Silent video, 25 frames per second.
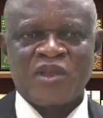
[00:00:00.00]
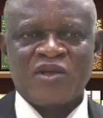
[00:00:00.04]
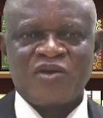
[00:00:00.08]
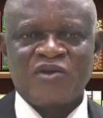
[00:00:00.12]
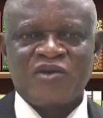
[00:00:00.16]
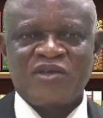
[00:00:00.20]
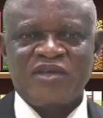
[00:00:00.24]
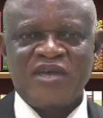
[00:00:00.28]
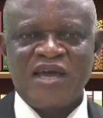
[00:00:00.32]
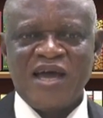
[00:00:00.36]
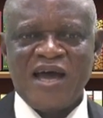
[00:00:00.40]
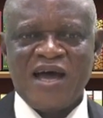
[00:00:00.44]

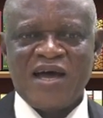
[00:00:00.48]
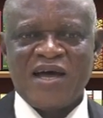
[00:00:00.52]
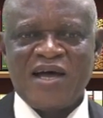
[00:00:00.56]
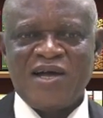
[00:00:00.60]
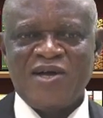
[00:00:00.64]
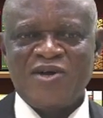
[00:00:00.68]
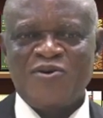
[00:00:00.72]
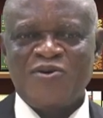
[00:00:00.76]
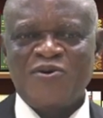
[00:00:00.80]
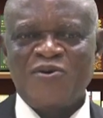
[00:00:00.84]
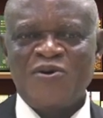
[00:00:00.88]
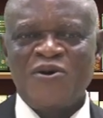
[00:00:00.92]
Yeah,
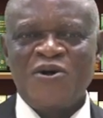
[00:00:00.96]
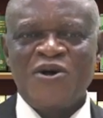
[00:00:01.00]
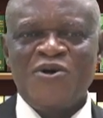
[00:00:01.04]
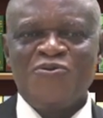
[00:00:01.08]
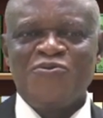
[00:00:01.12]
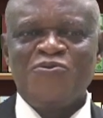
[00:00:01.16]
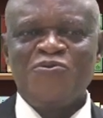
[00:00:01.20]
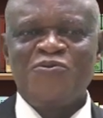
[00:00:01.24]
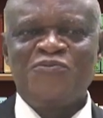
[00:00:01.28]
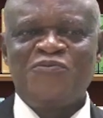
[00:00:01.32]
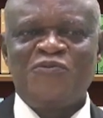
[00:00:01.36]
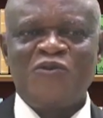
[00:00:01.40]

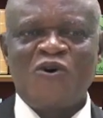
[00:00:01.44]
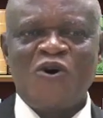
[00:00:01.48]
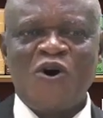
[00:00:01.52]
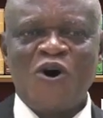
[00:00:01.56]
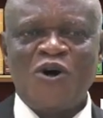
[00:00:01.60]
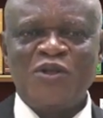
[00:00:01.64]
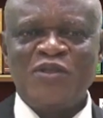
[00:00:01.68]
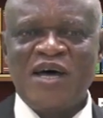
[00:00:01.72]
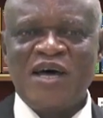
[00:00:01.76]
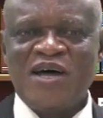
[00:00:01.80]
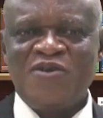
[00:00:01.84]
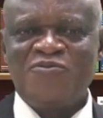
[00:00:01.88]
you've
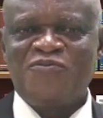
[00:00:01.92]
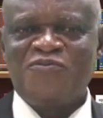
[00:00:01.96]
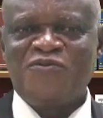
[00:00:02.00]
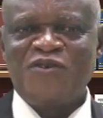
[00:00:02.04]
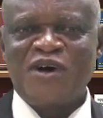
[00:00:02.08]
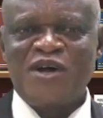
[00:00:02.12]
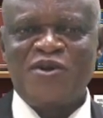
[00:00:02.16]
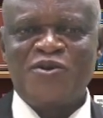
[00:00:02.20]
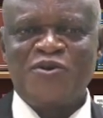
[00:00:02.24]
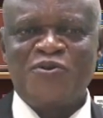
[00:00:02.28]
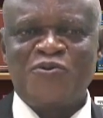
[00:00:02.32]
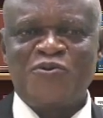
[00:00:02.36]
all done
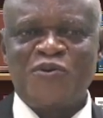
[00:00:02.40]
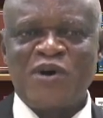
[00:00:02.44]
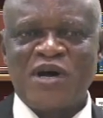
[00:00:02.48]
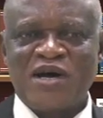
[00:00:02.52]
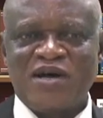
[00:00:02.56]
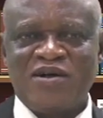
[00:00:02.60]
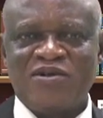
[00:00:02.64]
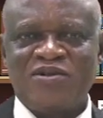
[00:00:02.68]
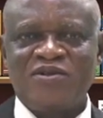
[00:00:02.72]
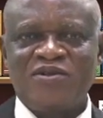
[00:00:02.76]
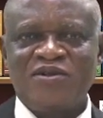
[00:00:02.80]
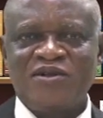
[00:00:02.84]
very
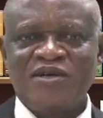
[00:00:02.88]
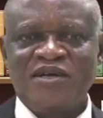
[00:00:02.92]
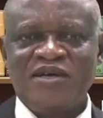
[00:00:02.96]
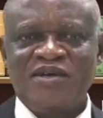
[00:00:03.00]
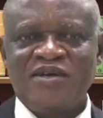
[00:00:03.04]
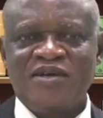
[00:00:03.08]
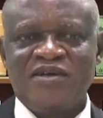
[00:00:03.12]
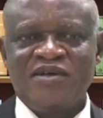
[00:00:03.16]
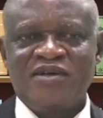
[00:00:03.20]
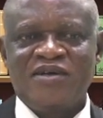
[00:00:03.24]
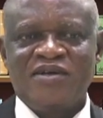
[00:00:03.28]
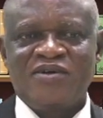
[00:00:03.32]
well.
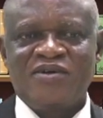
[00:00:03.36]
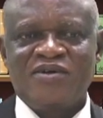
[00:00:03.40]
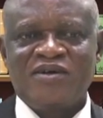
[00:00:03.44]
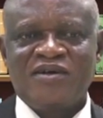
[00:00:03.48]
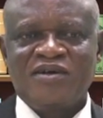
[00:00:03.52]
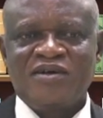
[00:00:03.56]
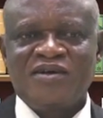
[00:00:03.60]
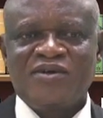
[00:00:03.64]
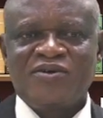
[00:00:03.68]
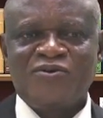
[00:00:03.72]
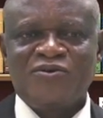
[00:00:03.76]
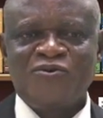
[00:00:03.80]

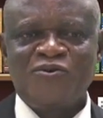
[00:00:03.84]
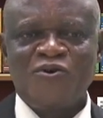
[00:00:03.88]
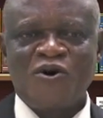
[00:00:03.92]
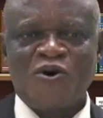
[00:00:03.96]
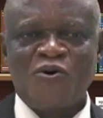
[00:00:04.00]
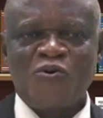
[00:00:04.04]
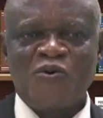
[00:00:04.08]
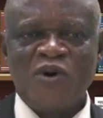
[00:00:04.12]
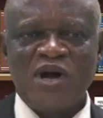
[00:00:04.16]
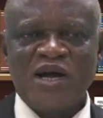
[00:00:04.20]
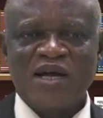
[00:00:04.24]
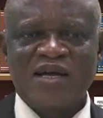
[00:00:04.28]

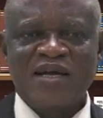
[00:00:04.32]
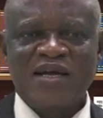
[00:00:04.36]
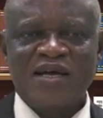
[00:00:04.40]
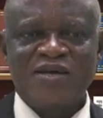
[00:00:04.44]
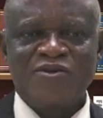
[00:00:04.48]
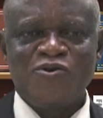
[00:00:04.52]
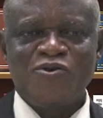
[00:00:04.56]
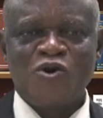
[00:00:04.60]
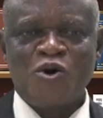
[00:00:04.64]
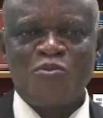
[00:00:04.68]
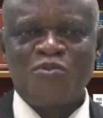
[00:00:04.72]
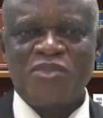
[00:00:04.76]
Your work
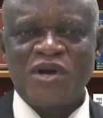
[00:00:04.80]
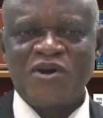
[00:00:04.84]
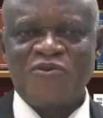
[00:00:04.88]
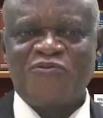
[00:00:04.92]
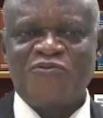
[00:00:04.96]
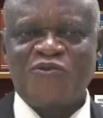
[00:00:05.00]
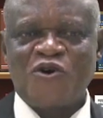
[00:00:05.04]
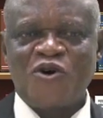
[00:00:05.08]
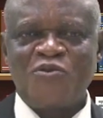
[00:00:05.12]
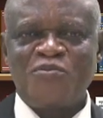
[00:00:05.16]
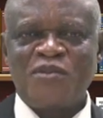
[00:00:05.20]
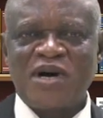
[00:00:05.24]
and your
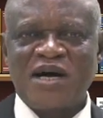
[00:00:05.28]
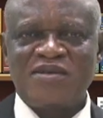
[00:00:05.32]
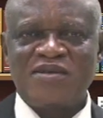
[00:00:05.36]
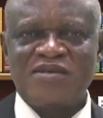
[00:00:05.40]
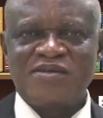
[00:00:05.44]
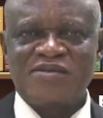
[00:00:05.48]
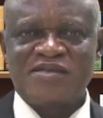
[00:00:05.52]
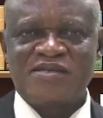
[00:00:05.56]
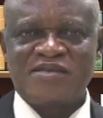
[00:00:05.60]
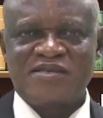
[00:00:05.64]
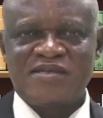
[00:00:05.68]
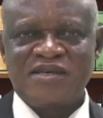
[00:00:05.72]

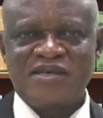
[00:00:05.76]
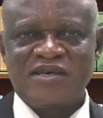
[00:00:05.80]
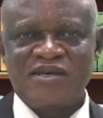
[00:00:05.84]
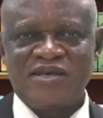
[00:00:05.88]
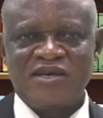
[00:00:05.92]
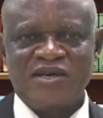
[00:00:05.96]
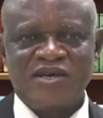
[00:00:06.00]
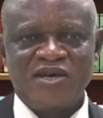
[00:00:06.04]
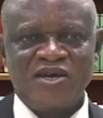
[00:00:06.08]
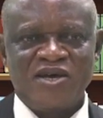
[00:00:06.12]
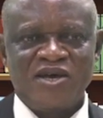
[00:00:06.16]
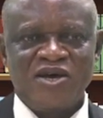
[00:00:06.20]
performance
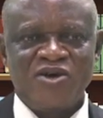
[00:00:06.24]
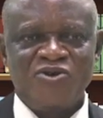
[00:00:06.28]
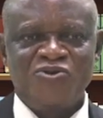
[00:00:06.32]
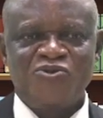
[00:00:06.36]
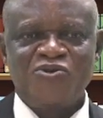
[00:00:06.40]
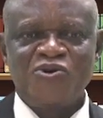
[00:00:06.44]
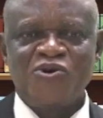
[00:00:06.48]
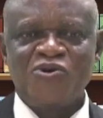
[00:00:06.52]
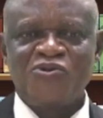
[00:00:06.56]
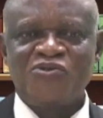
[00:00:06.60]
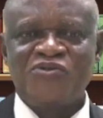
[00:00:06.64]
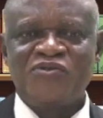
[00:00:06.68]

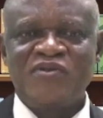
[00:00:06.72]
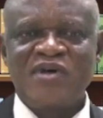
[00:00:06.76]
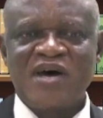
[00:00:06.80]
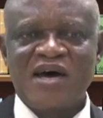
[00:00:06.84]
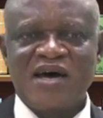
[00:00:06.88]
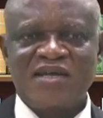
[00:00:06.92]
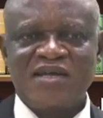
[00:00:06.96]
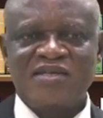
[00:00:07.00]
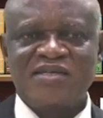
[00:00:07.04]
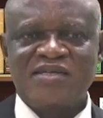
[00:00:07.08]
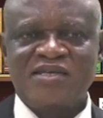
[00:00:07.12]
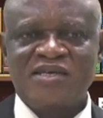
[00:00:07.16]
shows
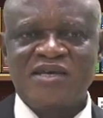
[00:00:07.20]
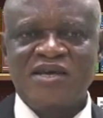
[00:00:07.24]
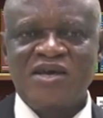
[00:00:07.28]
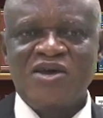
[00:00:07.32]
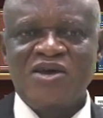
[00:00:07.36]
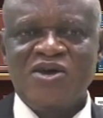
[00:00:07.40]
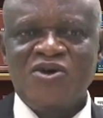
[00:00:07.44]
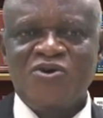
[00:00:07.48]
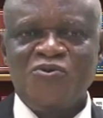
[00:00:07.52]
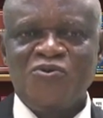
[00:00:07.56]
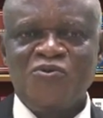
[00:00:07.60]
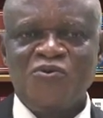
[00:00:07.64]
that
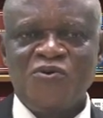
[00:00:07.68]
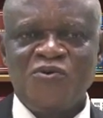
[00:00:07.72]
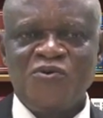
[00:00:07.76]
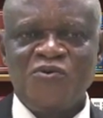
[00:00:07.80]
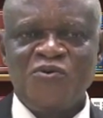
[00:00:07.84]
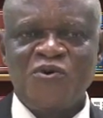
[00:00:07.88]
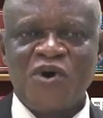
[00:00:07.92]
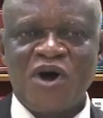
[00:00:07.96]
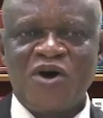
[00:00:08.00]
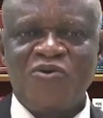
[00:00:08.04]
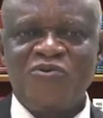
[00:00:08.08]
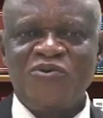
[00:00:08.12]

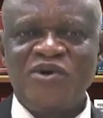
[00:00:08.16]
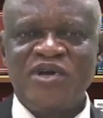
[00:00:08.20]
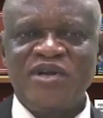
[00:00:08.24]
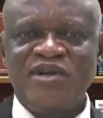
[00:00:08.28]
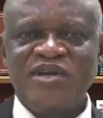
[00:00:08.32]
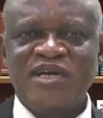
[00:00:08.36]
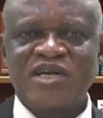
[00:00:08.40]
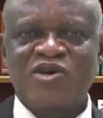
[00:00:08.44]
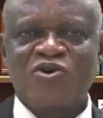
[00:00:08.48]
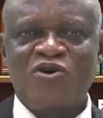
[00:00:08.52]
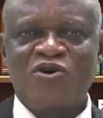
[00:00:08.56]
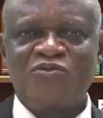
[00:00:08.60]
you are
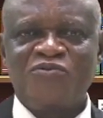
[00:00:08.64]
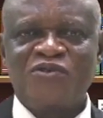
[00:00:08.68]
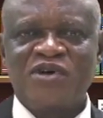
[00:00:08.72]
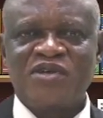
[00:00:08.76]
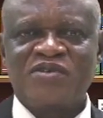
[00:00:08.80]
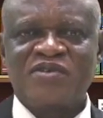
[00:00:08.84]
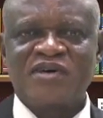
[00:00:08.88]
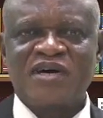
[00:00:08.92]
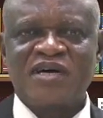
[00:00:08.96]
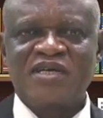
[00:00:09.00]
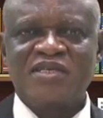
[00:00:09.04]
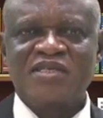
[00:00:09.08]
really
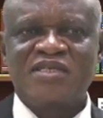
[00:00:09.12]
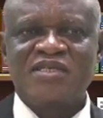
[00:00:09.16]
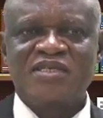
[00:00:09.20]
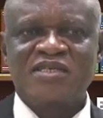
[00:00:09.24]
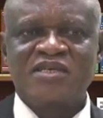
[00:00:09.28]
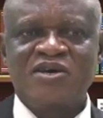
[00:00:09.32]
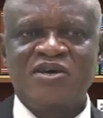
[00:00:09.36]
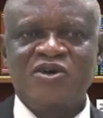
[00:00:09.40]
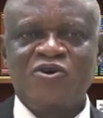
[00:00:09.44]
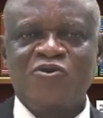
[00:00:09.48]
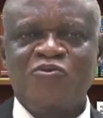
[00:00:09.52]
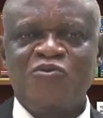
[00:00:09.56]
conversant
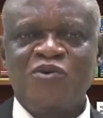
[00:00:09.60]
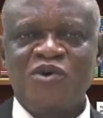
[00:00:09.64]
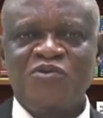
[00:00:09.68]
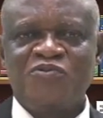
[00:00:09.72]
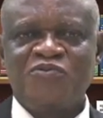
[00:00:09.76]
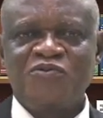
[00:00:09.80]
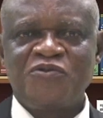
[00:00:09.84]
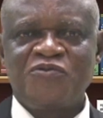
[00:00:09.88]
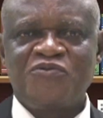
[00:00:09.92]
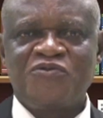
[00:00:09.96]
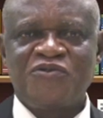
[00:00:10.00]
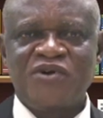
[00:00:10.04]
with
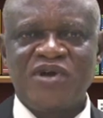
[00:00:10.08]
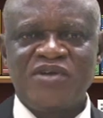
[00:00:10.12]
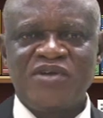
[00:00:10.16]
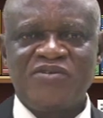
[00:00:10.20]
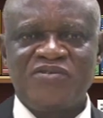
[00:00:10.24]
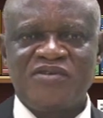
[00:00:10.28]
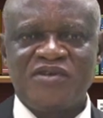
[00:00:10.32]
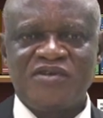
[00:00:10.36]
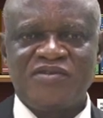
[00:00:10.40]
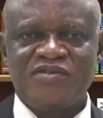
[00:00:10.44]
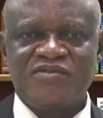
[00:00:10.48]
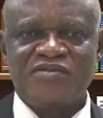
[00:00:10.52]

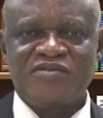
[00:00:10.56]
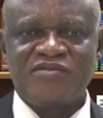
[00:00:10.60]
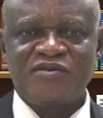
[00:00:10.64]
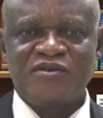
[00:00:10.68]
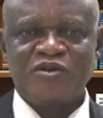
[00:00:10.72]
phrases.